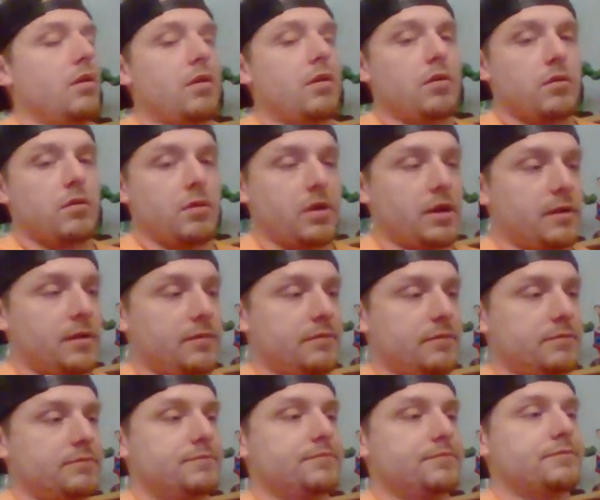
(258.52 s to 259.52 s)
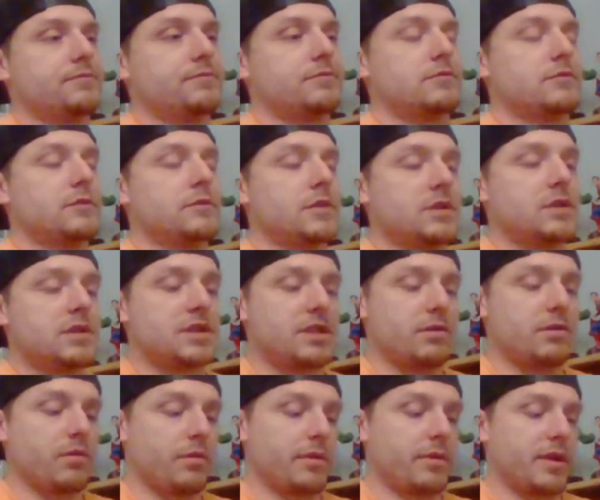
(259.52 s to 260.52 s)
All right. Let's
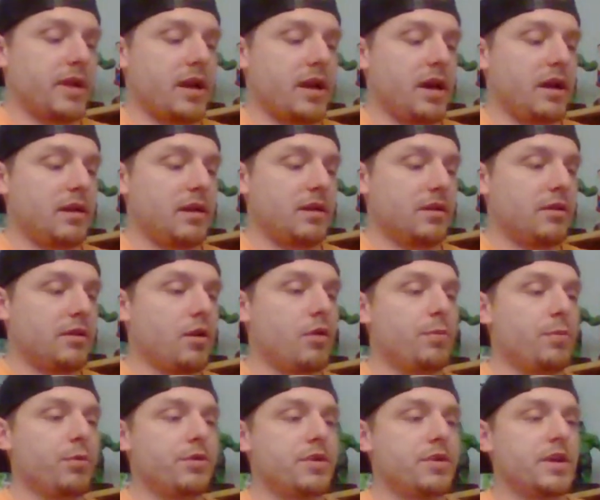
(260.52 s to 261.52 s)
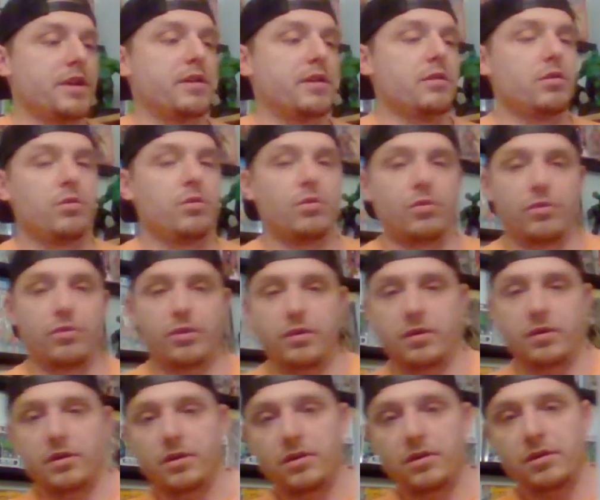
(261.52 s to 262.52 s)
see what we got. No particular
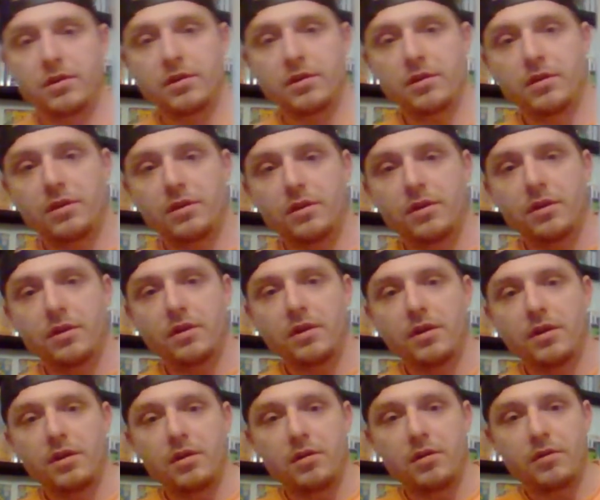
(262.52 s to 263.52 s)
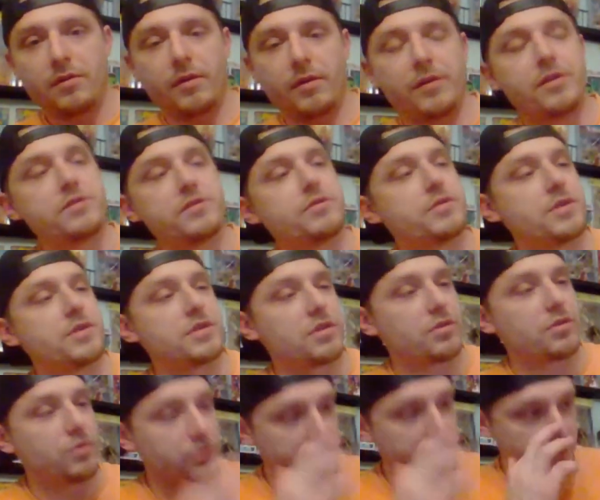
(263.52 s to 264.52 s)
order. All right, this was just a
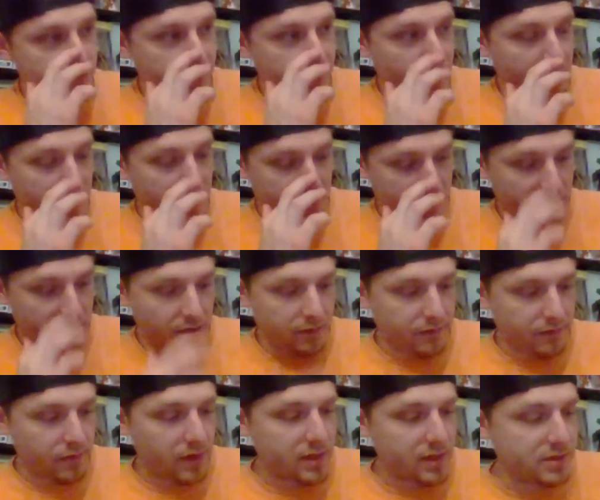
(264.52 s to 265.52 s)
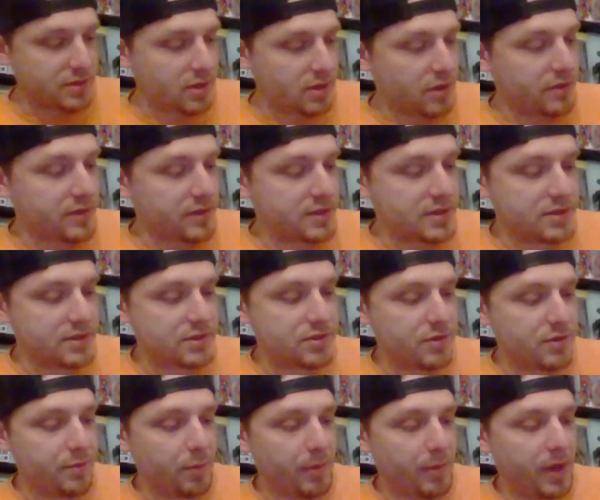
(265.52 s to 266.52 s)
cool Superman cover I saw. This is
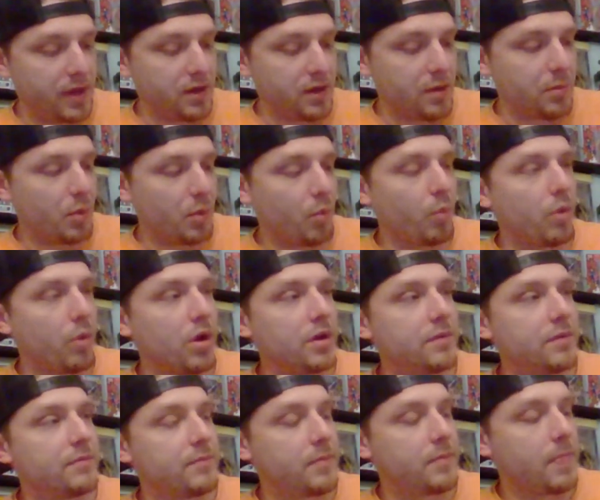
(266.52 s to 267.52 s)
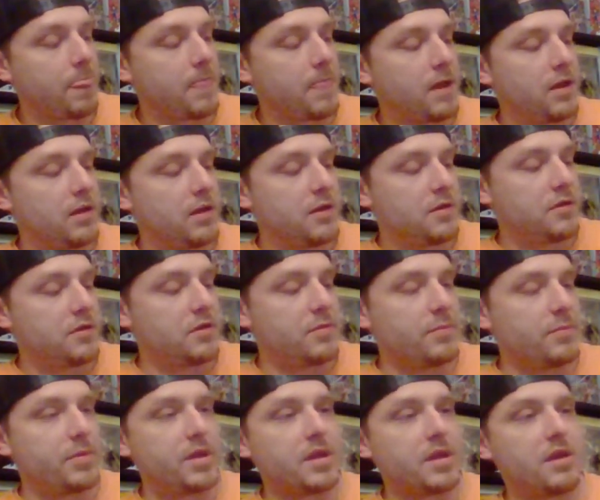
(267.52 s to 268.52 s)
Superman number one. The
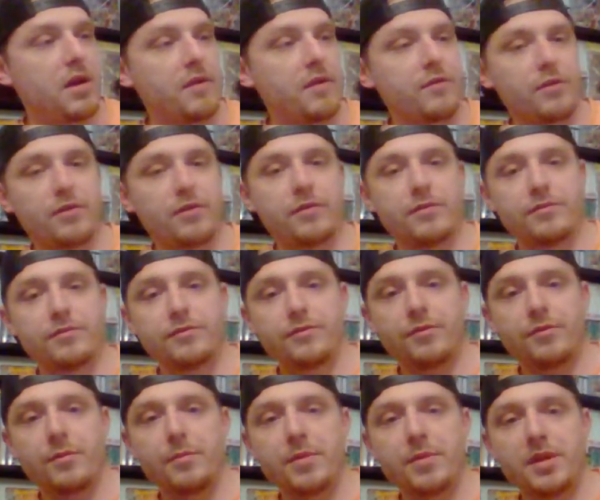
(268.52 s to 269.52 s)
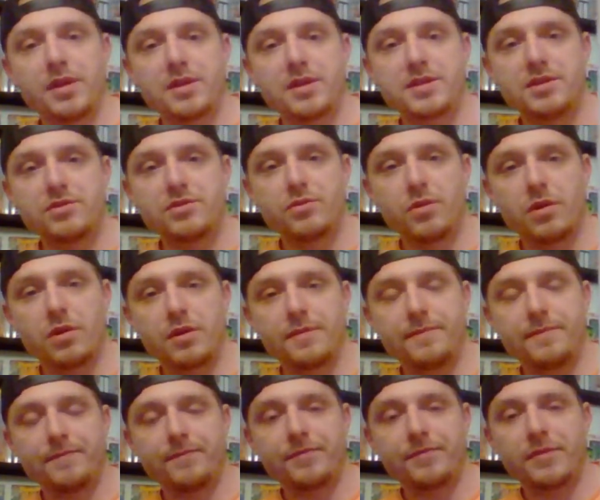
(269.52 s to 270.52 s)
B cover from Bendis's
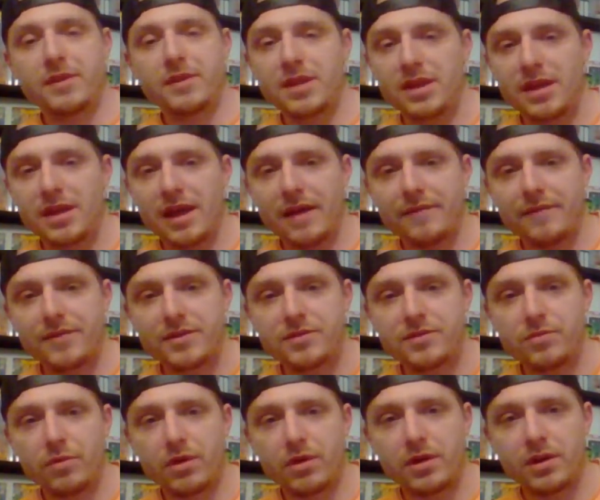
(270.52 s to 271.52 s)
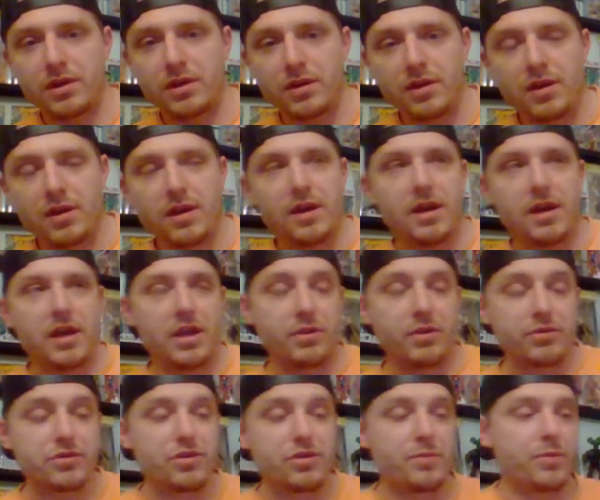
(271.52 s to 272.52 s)
run. Didn't have this one. It
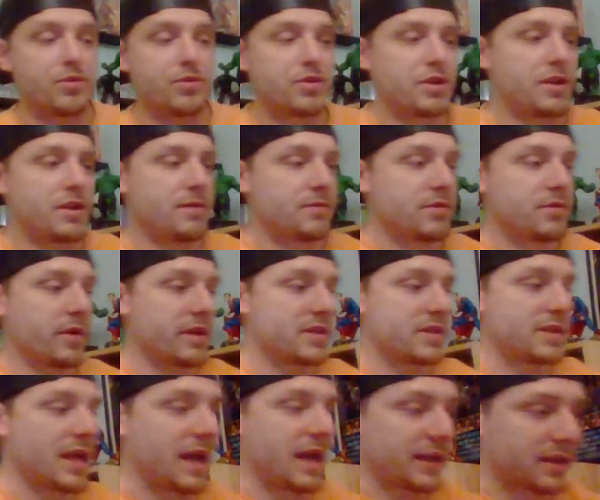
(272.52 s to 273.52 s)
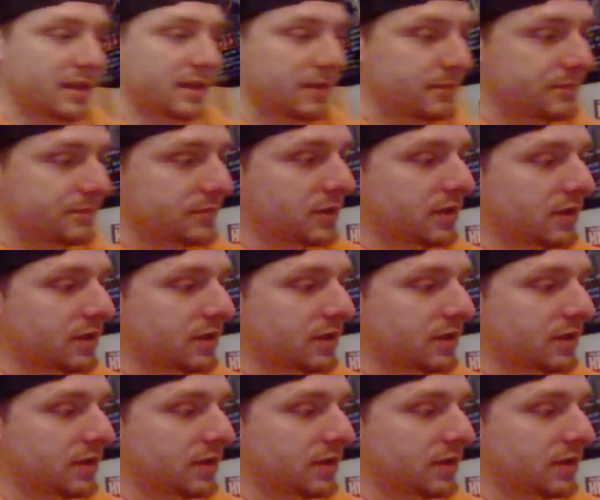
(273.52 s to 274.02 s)
was super cheap, so I snagged it.